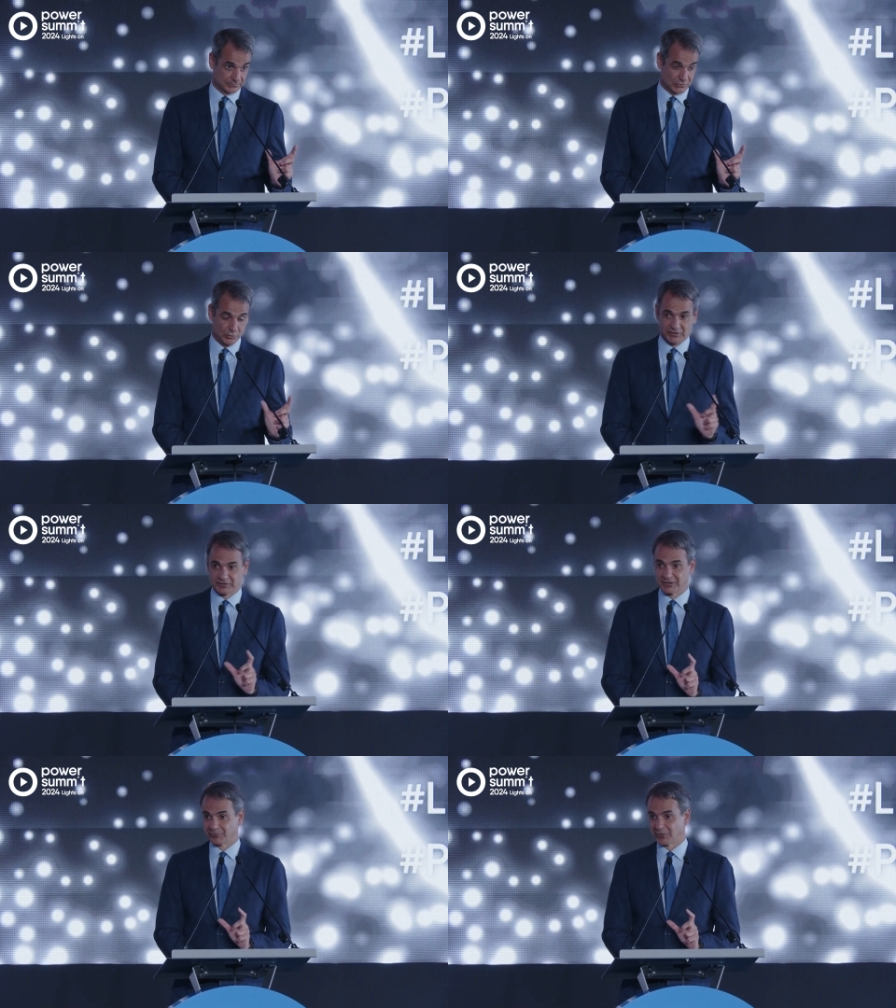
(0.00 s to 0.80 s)
Greece
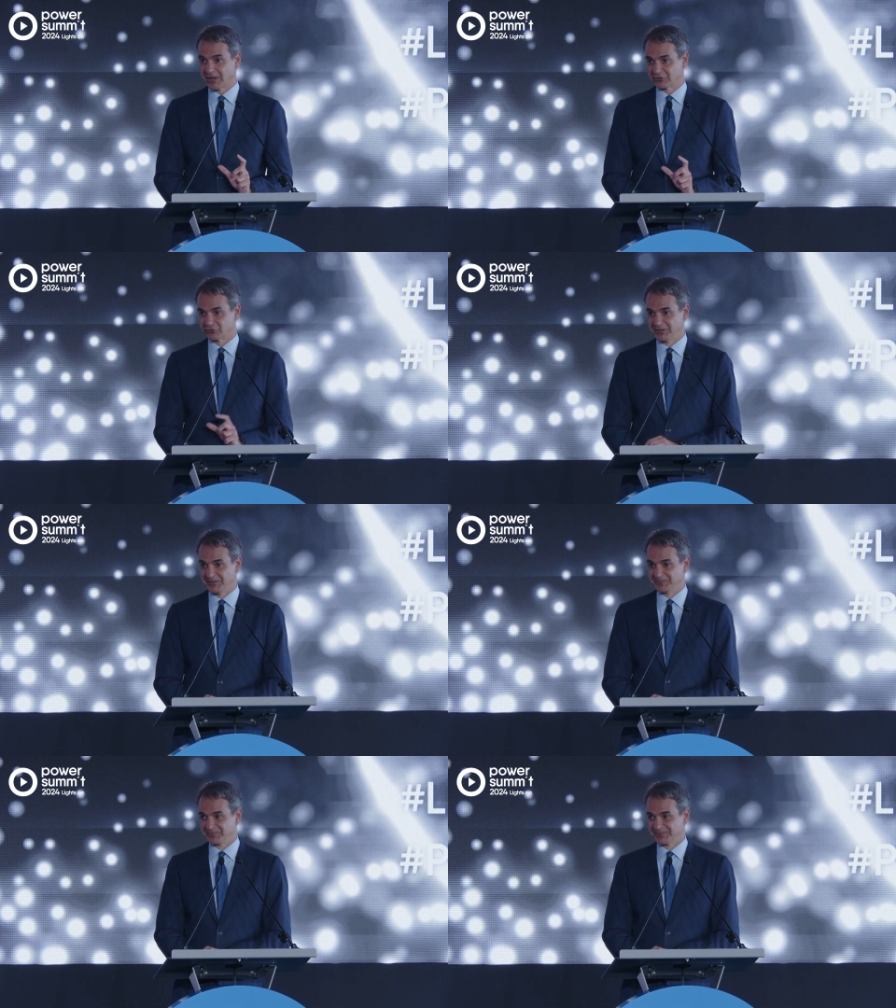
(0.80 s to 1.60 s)
never actually
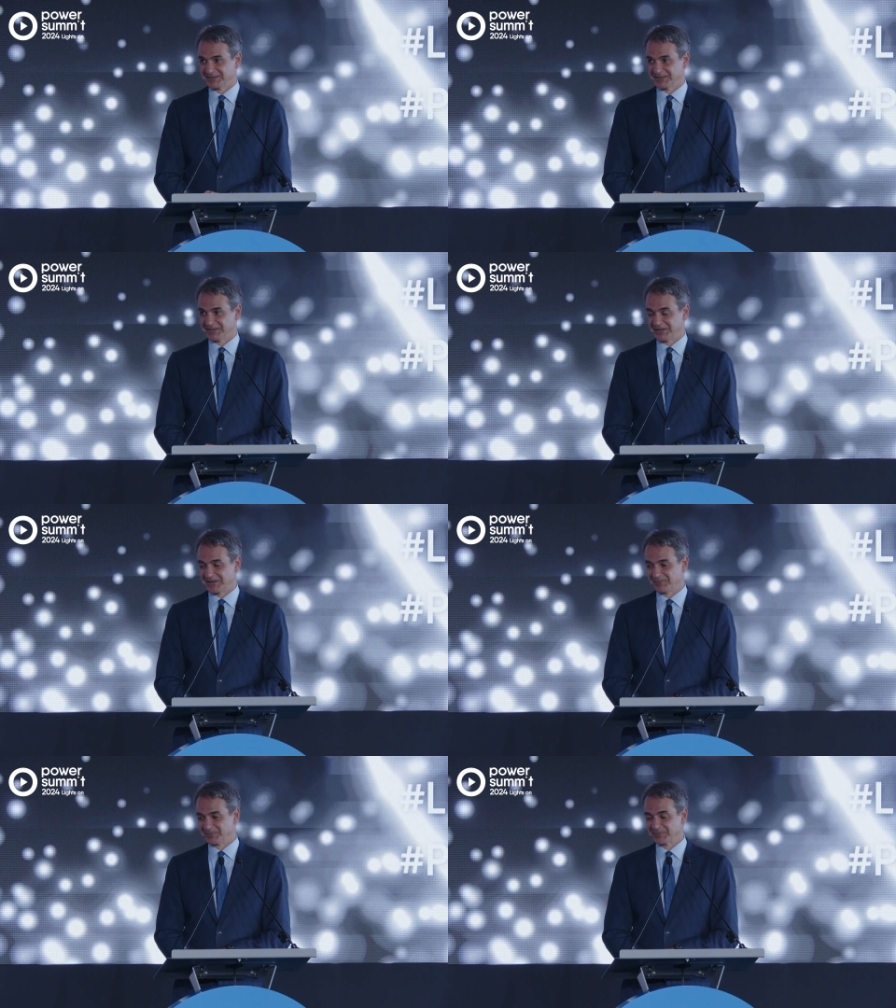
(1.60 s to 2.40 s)

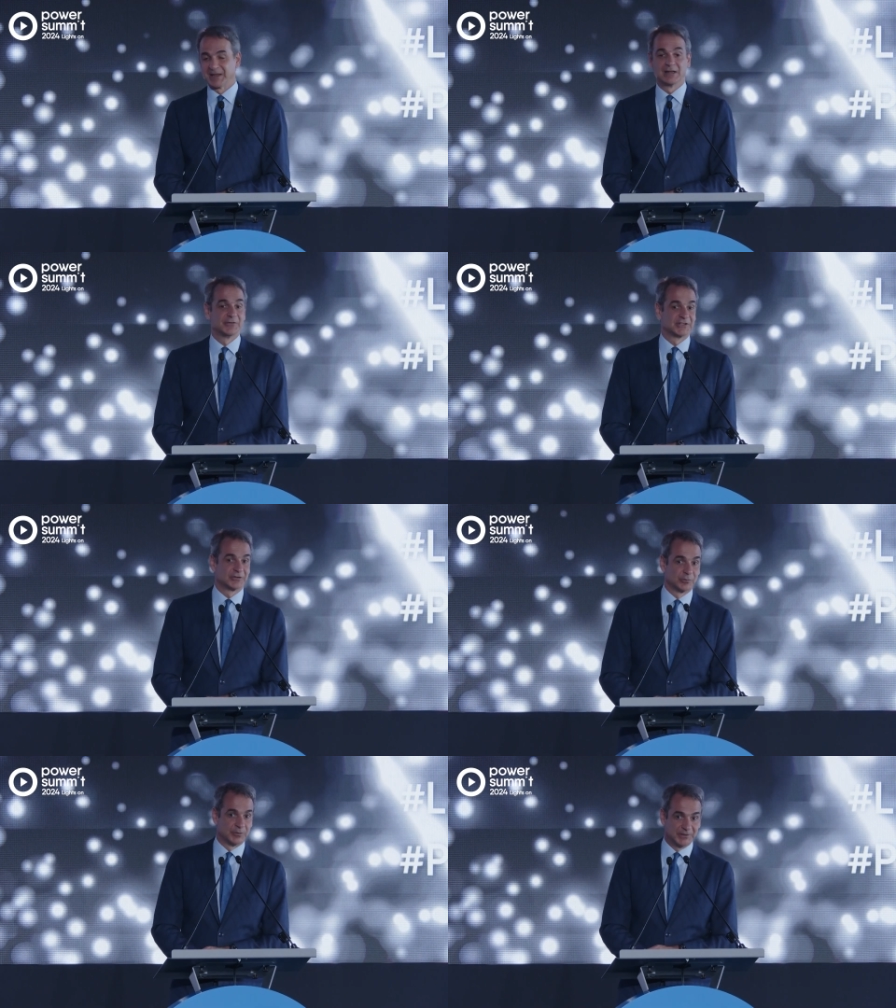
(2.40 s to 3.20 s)
benefited
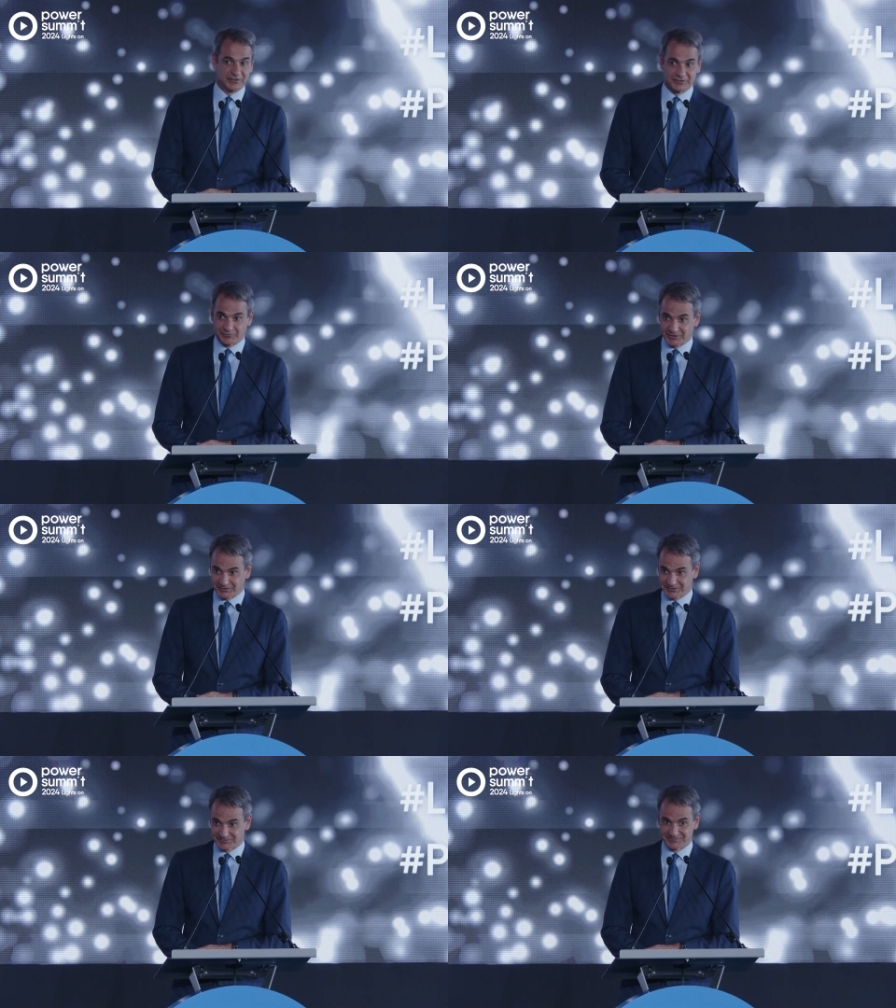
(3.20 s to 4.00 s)
from the peace dividend
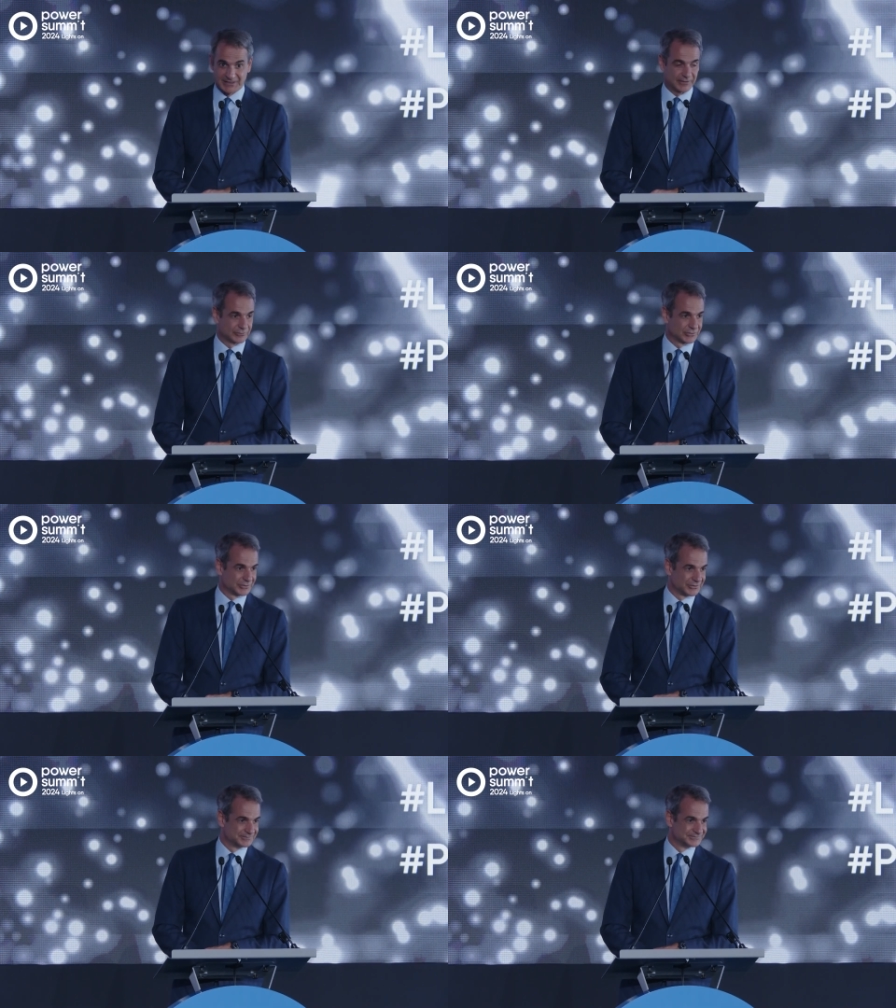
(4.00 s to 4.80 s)
after
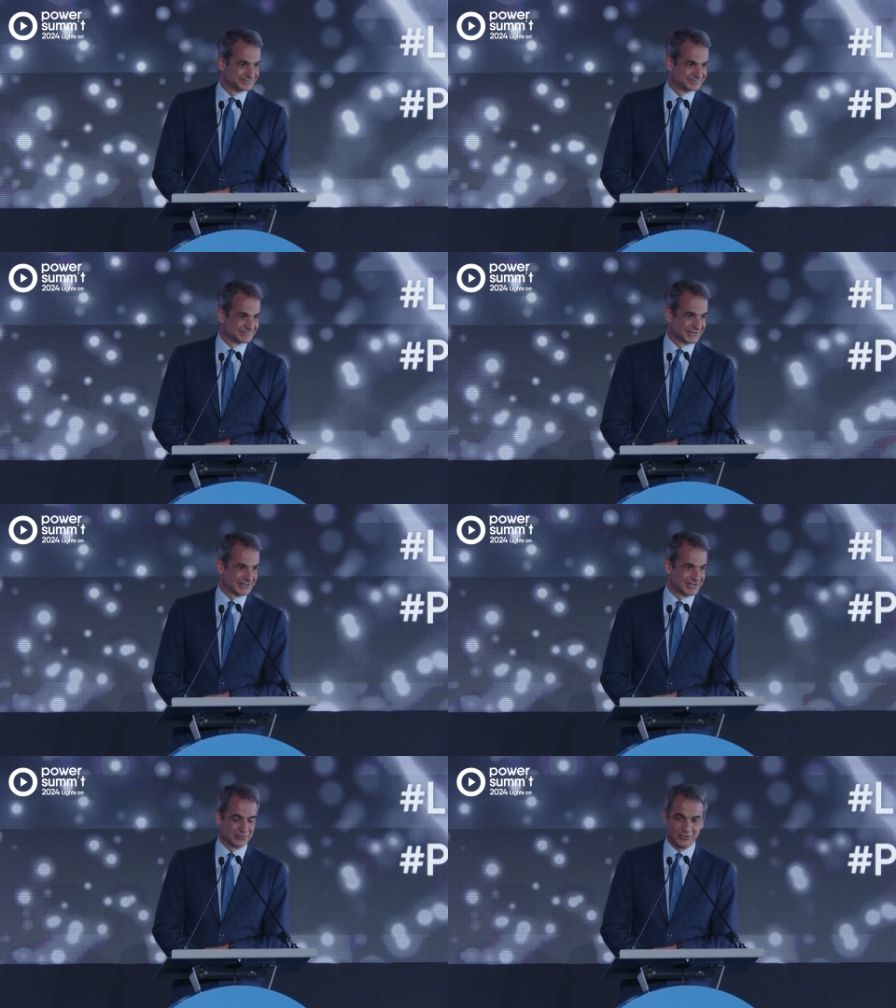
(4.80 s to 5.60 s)

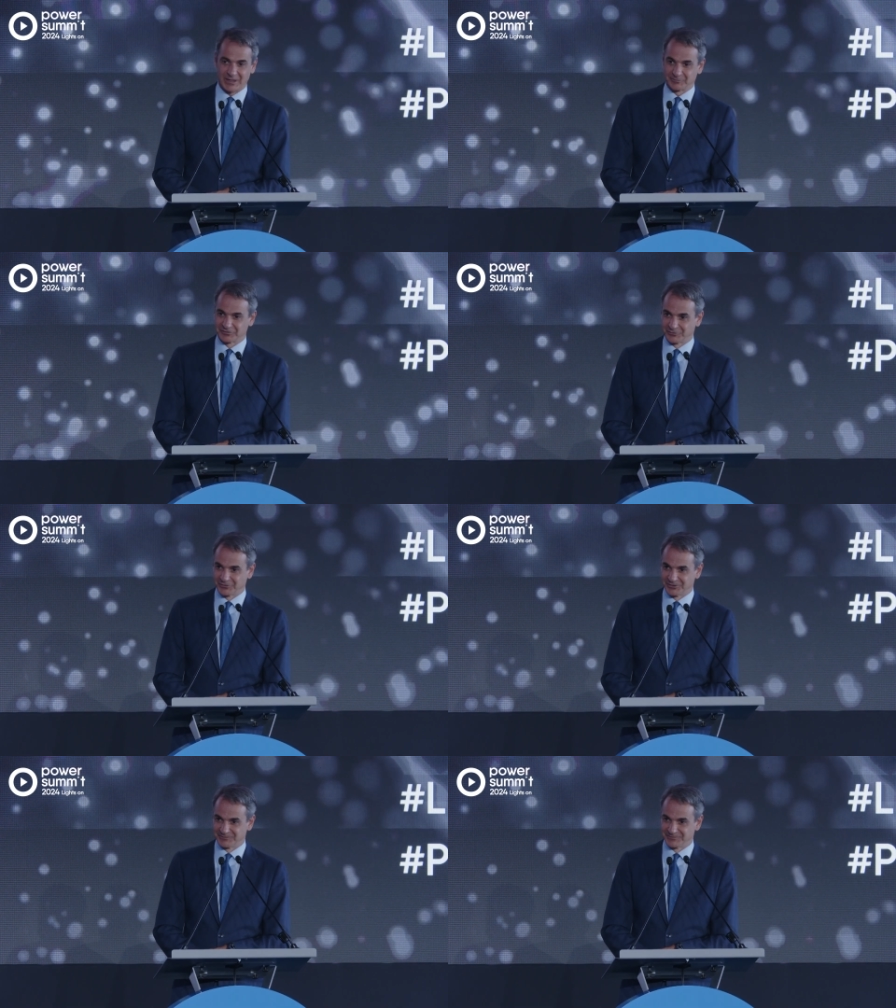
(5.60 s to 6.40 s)
the collapse
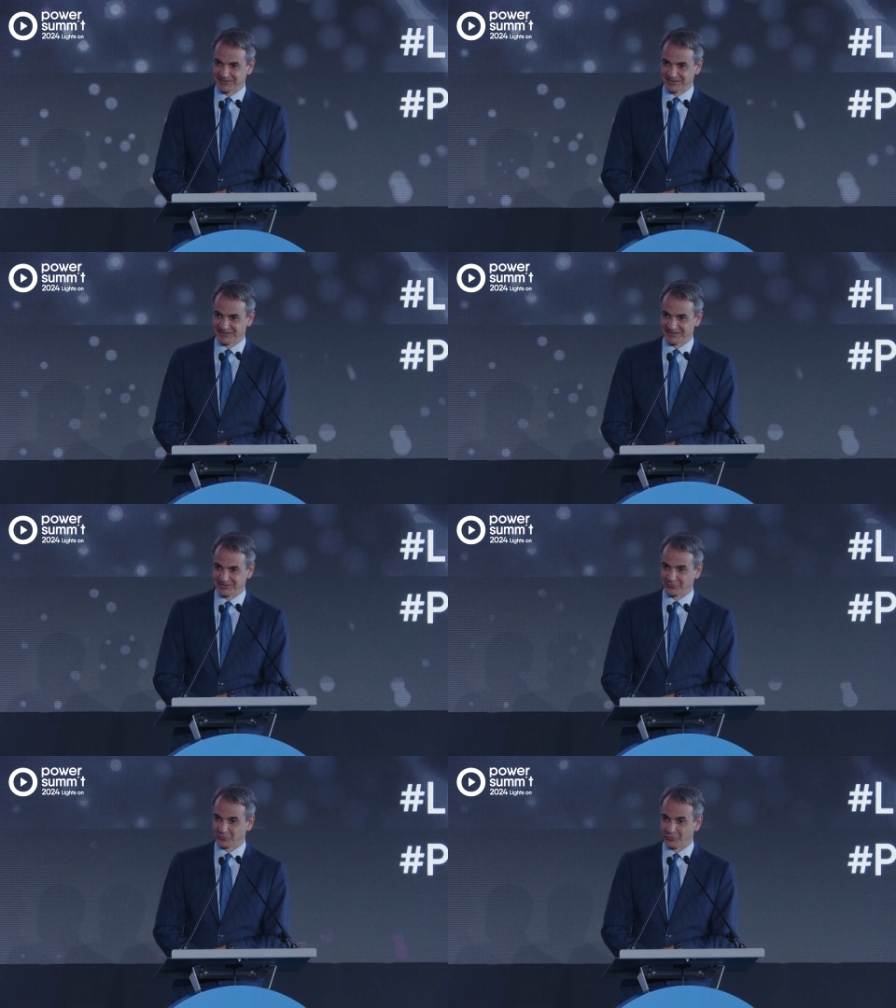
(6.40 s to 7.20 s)

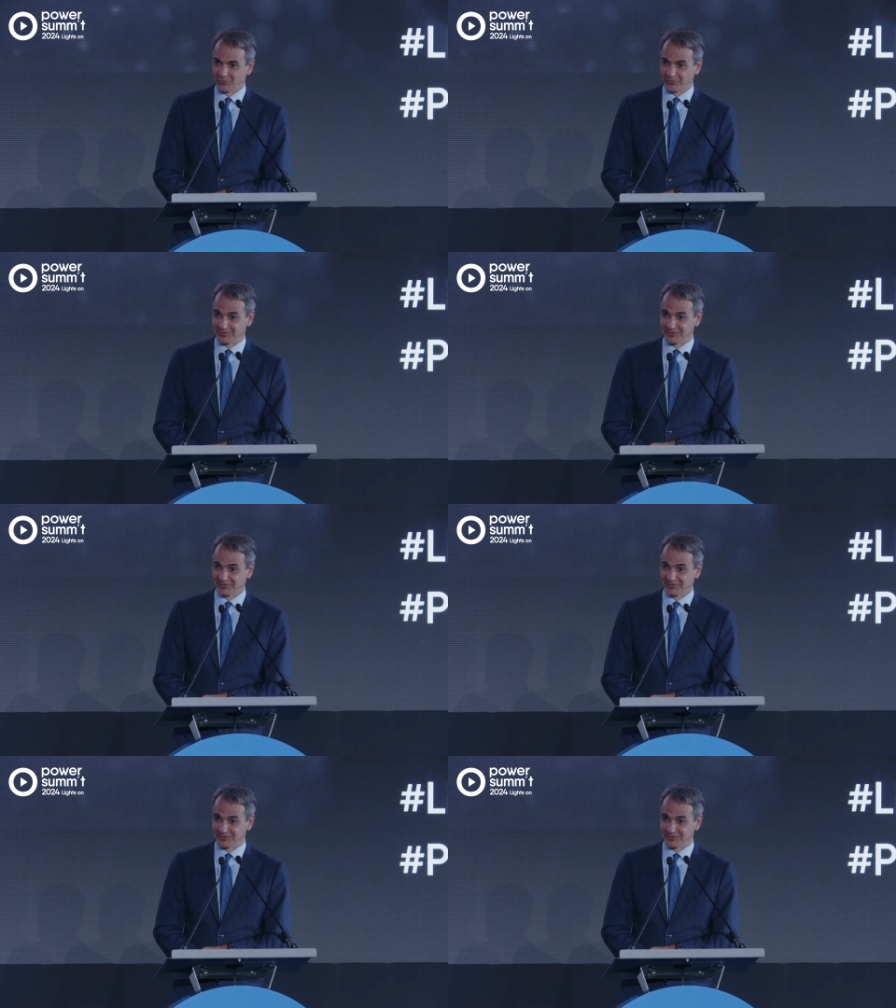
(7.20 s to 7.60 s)
of the war,